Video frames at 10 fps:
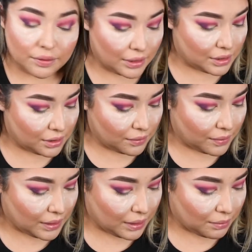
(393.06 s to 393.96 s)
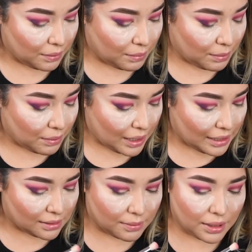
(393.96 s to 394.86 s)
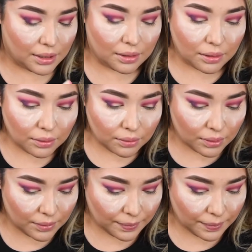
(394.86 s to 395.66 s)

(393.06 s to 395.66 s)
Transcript: It's so funny when people ask me, oh,